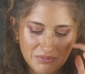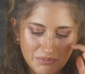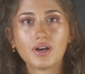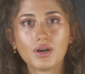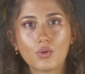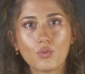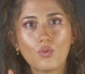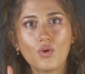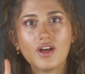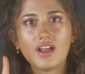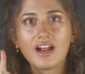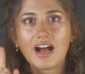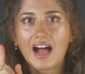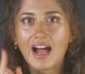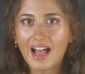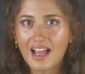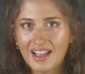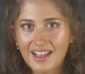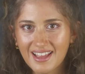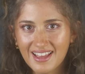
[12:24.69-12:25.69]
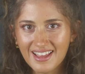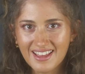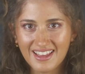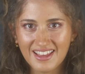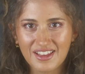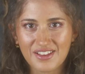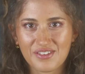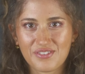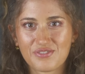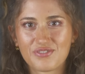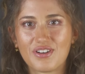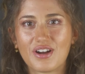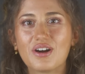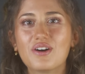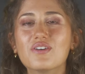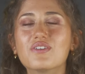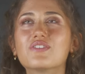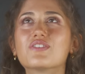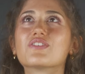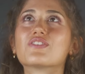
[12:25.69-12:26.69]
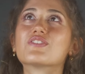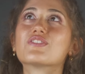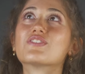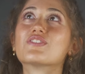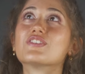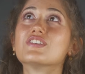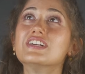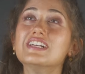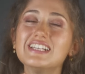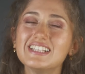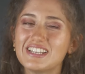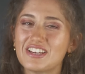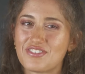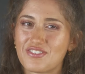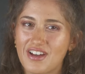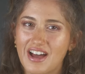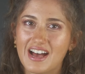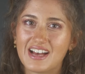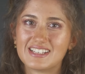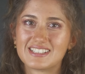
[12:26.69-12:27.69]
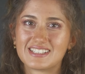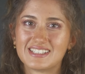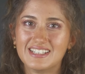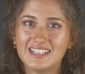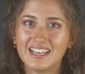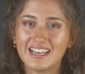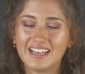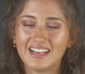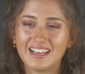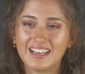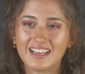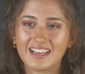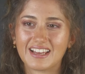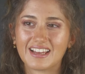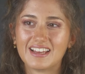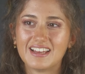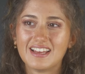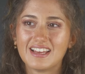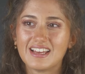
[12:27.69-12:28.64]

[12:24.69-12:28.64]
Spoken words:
But what I found really fascinating